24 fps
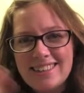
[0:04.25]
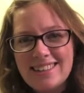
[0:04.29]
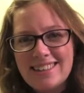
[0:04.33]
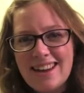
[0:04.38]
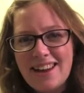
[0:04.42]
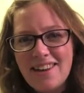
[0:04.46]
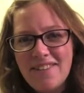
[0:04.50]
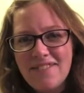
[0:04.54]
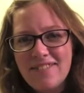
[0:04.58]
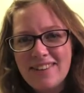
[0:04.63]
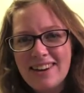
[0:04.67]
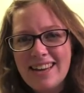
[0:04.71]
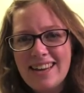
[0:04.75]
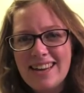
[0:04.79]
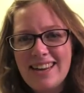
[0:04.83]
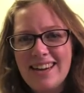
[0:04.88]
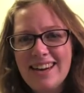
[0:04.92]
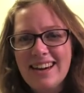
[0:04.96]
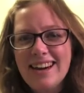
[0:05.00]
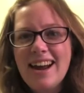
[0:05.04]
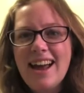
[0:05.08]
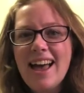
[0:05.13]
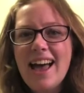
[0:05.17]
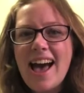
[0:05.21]
Stephanie
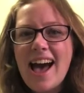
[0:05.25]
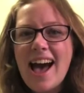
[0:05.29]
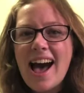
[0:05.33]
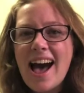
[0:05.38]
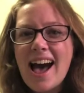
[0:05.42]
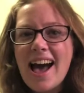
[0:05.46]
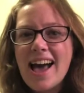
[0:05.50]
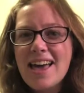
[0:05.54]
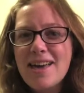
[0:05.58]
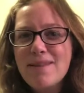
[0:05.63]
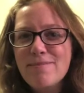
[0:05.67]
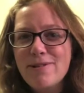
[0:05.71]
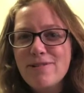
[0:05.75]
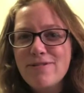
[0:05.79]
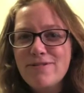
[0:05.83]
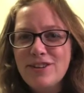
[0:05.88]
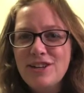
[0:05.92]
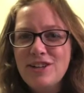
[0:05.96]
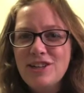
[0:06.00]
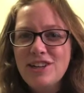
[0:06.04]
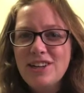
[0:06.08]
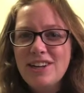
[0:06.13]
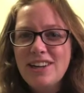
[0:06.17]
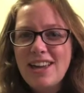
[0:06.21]
here. I am
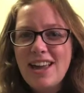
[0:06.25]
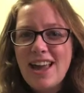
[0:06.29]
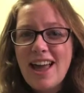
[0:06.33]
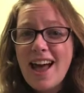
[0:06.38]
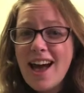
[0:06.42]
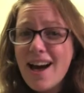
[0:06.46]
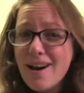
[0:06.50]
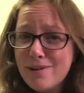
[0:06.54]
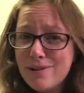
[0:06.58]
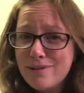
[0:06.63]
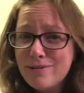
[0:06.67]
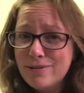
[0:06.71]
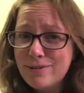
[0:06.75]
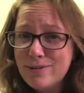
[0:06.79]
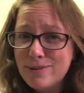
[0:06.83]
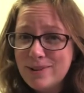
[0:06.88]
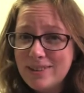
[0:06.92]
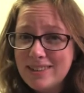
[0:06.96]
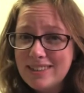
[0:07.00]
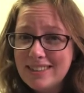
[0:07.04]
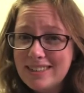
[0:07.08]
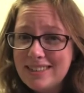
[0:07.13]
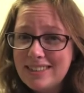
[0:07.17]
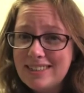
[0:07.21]
officially out of
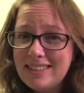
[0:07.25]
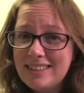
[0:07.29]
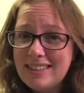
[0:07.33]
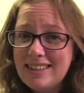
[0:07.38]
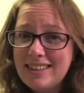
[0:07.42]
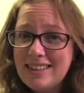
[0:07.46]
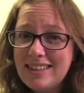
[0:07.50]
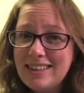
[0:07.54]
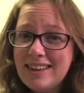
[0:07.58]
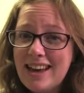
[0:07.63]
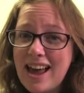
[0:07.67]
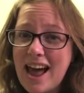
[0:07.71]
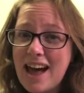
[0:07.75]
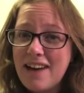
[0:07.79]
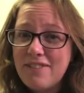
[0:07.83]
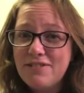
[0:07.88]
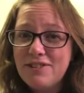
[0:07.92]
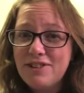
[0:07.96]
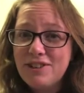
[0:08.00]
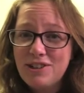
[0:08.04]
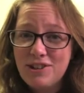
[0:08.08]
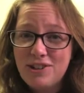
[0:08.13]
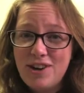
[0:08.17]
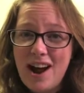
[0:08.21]
quarantine
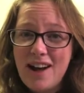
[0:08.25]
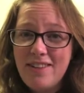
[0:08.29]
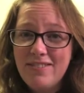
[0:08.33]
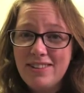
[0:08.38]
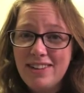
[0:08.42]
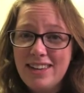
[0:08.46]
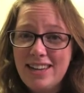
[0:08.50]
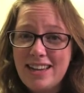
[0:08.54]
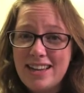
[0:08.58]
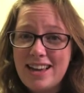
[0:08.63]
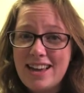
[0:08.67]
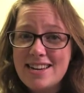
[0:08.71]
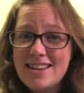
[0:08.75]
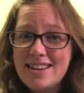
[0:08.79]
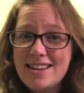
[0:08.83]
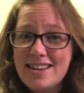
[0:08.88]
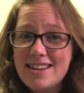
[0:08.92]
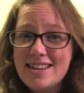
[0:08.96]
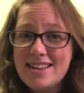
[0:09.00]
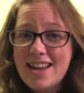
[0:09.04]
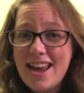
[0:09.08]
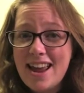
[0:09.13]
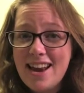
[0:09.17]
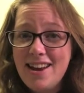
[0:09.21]
after traveling. I did a
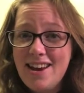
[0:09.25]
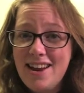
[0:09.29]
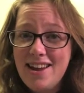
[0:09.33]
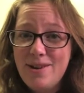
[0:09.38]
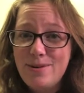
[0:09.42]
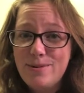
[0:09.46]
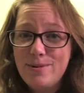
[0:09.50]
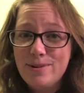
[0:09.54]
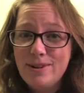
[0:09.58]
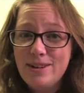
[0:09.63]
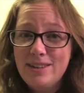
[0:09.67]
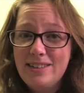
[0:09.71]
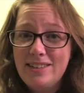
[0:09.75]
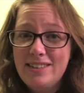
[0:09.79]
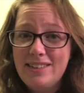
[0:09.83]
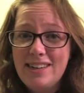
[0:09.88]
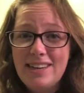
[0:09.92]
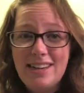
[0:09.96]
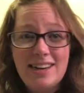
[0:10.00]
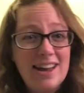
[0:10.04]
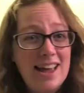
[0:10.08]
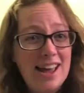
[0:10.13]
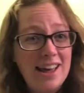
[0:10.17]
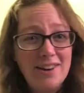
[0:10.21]
10-day
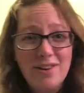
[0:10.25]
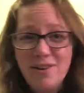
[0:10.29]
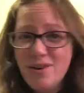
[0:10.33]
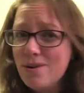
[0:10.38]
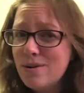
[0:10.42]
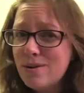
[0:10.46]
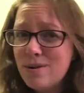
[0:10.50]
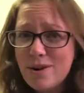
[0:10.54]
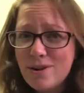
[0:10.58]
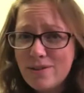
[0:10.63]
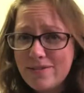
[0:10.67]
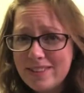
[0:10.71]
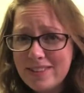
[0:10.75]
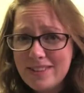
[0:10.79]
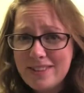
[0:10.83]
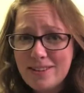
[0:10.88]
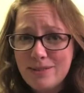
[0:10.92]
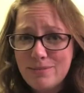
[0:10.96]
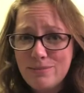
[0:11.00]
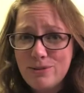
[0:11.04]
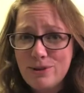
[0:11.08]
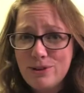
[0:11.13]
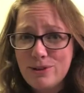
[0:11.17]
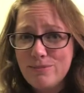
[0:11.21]
quarantine, had no COVID
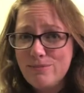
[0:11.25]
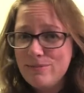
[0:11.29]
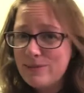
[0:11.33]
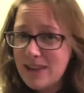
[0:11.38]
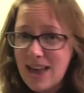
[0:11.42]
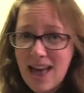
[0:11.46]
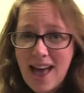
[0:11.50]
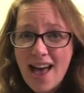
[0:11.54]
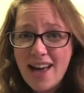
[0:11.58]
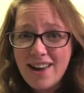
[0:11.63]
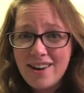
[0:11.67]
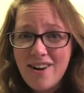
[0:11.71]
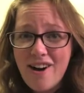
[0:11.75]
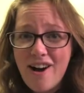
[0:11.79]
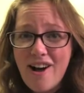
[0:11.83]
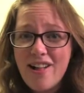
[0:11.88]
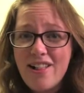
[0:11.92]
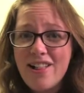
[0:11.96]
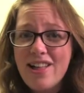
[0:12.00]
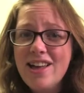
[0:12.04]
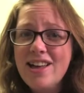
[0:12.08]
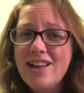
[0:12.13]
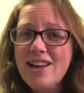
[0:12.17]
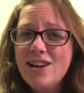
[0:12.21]
symptoms at
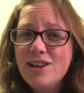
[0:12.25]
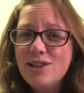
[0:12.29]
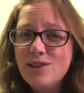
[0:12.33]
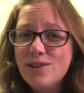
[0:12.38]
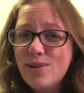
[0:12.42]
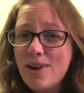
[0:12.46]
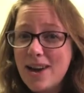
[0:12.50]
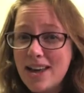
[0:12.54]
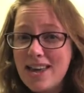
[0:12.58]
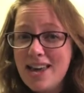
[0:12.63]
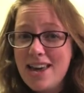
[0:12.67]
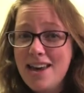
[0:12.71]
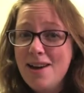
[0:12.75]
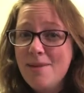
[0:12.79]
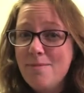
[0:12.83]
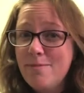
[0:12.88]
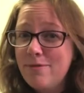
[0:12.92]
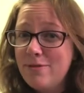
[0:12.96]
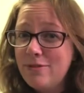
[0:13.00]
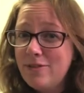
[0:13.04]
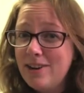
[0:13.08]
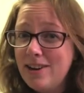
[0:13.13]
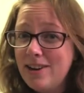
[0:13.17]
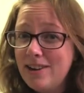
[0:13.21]
all, so I am
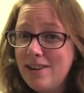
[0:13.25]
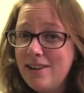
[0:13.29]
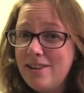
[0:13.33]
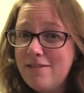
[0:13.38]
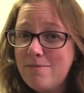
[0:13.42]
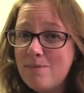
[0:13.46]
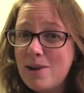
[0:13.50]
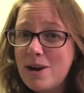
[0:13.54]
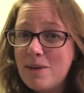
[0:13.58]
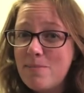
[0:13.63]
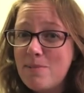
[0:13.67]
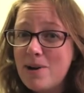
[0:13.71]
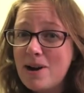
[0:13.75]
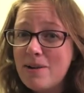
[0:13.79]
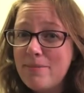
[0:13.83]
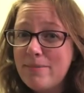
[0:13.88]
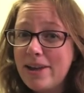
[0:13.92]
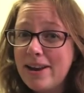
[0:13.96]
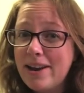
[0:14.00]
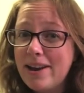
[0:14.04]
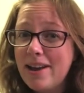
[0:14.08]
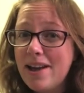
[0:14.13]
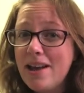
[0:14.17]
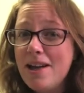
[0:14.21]
free to leave my
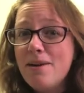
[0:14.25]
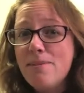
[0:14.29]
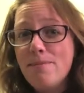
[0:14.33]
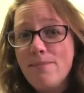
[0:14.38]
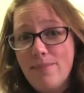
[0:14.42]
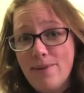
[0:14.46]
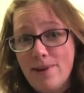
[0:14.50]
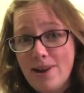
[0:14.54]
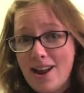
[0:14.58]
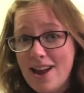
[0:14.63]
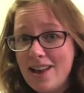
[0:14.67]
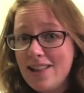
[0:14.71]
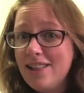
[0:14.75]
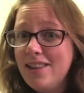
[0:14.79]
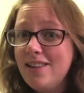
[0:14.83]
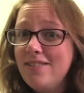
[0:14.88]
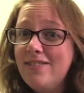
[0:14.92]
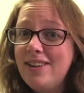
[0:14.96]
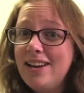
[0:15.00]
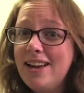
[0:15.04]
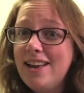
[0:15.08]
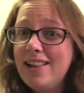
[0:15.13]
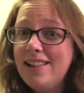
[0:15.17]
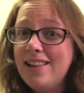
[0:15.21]
apartment, but I live
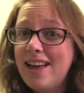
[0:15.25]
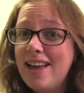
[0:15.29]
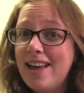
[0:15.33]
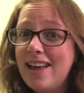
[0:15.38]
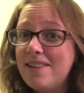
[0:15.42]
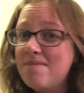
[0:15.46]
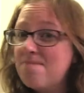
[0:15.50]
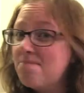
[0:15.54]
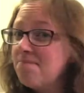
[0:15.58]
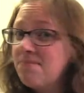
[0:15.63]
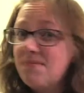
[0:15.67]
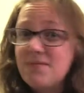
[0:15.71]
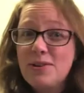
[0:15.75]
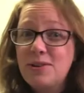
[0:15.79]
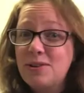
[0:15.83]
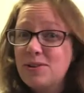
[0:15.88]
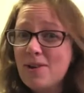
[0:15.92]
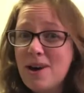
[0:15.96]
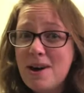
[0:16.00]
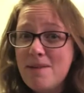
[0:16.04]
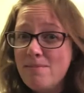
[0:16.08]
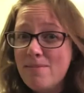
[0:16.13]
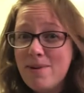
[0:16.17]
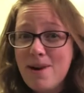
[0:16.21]
in LA,
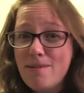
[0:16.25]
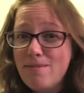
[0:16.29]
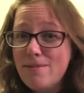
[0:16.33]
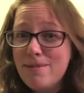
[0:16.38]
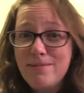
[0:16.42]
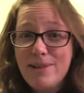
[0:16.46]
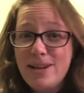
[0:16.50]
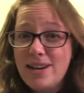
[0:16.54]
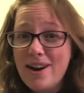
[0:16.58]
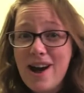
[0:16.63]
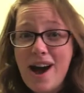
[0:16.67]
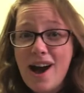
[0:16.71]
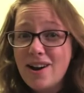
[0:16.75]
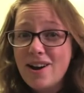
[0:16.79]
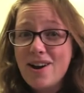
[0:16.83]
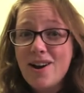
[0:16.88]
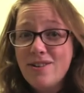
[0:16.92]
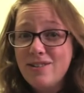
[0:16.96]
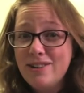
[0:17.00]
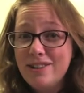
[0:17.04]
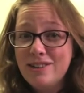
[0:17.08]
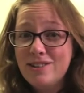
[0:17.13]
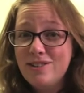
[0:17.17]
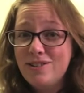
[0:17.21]
so I'm probably not
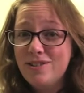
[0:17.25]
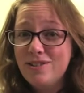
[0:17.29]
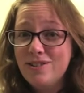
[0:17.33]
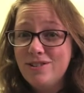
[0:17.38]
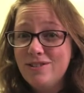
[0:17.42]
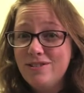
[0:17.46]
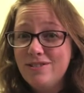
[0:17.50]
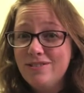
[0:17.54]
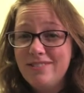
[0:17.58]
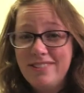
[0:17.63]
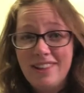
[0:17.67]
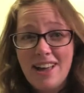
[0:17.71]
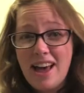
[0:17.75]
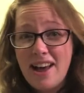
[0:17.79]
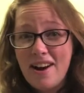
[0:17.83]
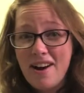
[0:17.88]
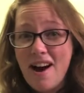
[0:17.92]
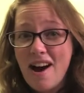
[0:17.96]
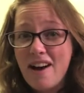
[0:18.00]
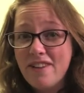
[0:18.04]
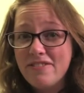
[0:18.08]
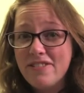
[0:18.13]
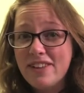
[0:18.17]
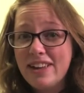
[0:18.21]
going to that
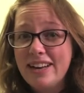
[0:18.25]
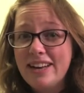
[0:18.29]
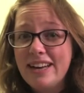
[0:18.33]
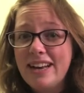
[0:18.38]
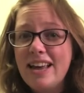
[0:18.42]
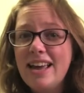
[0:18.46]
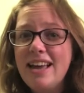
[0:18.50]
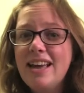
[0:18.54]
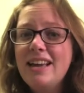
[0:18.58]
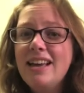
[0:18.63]
often.